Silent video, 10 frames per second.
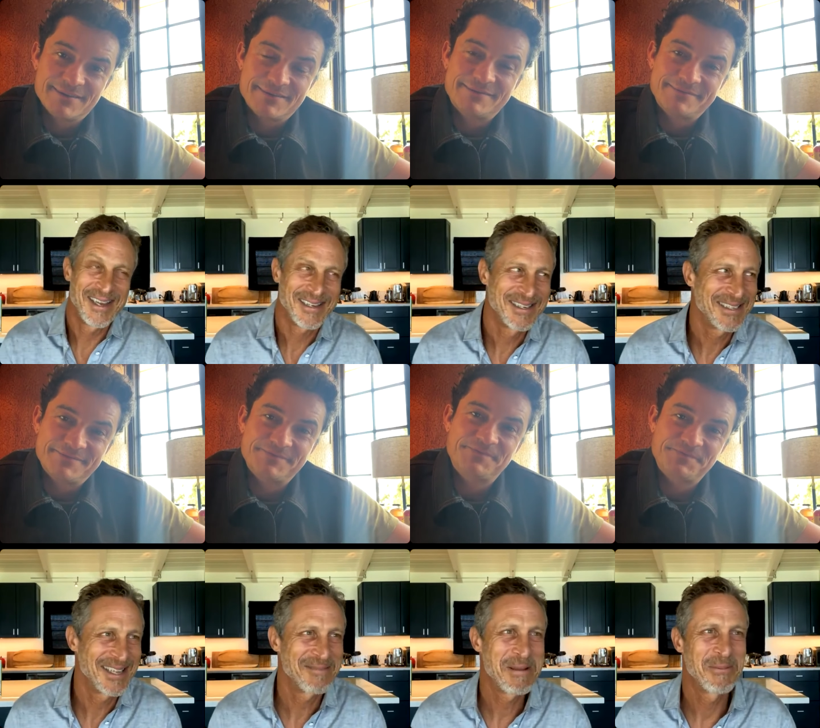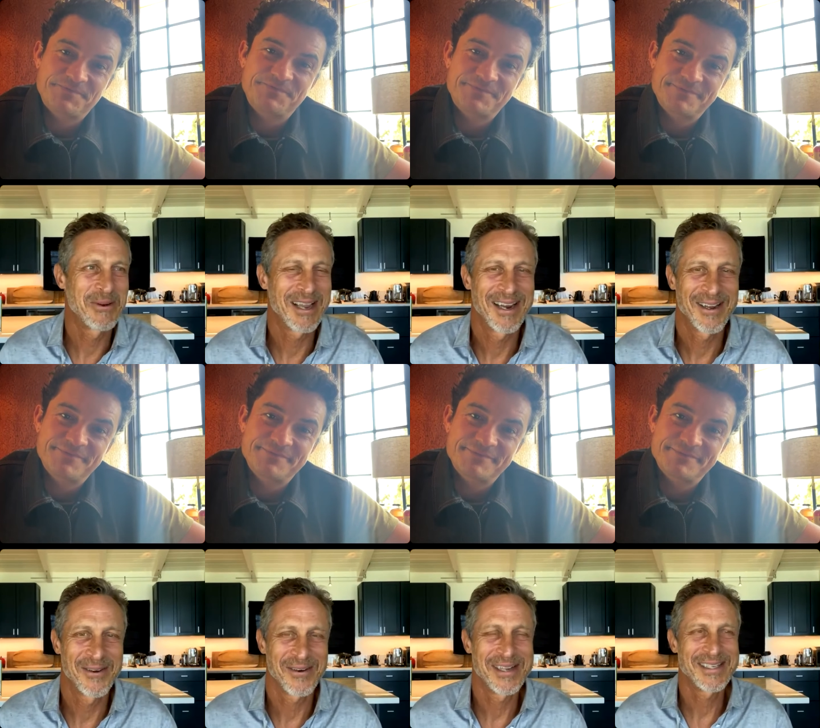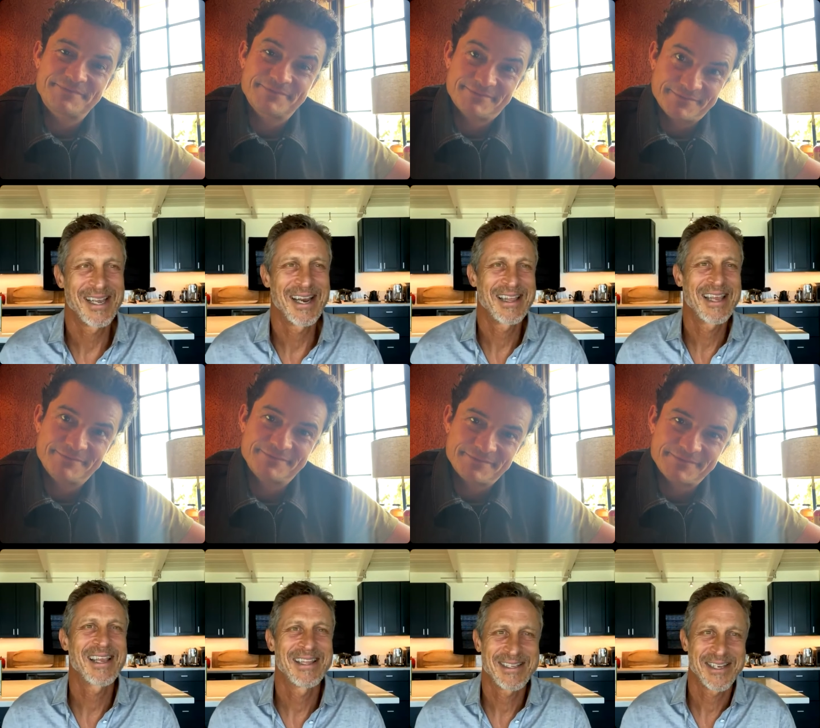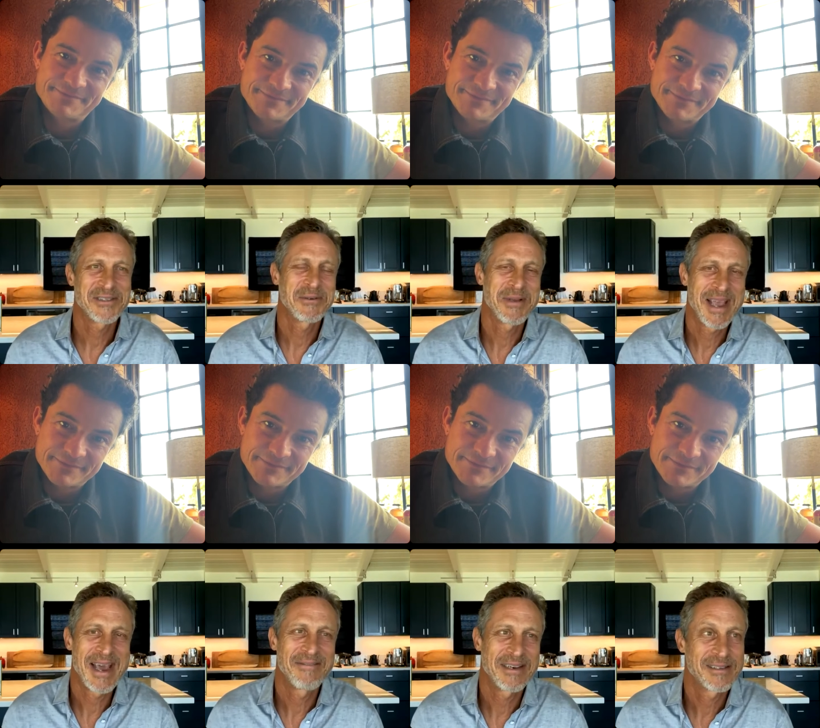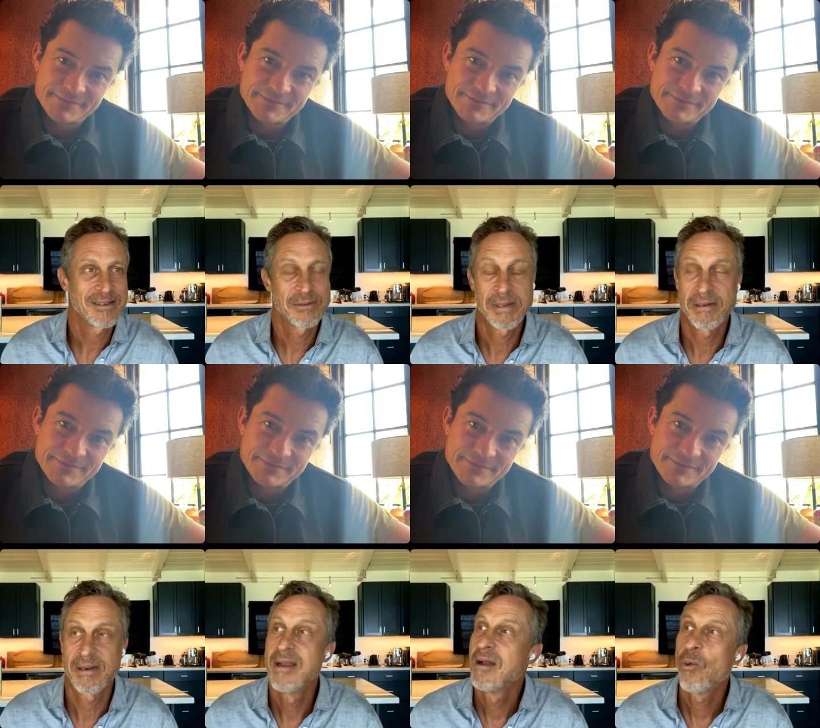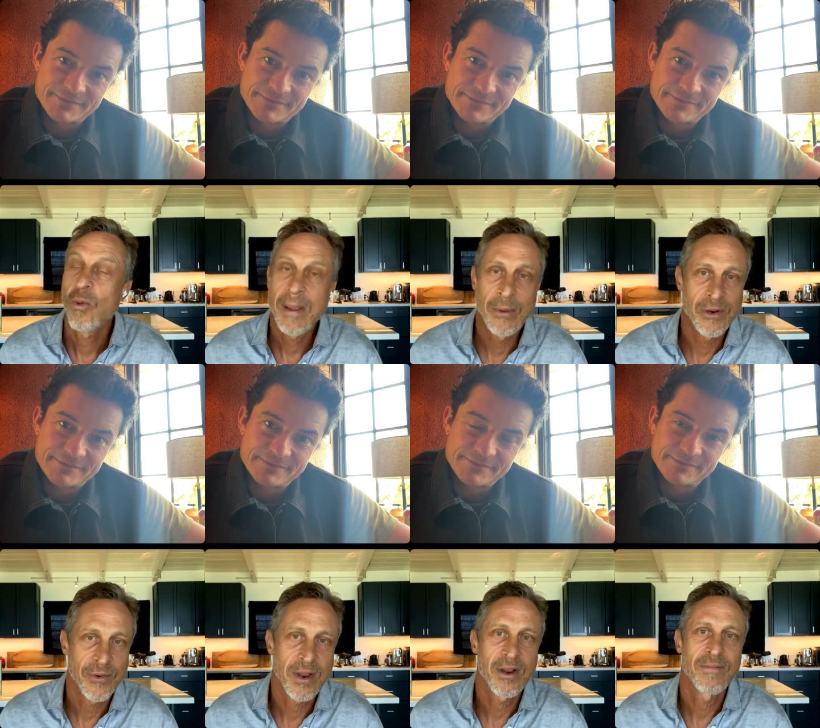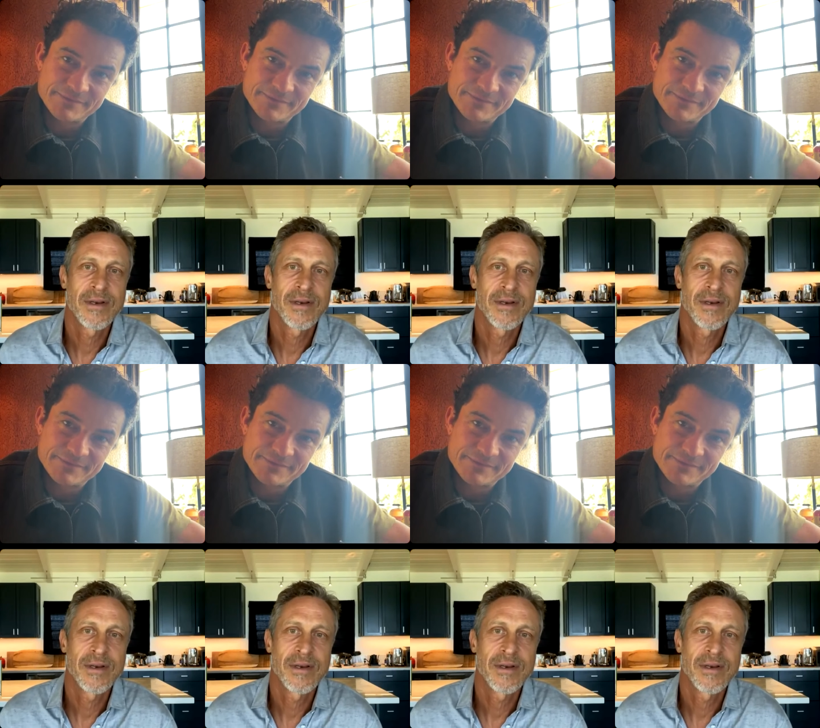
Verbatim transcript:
Speaker 1: yeah, because I think people were kind of going crazy, and I think in this country we have, and if there's been way more drug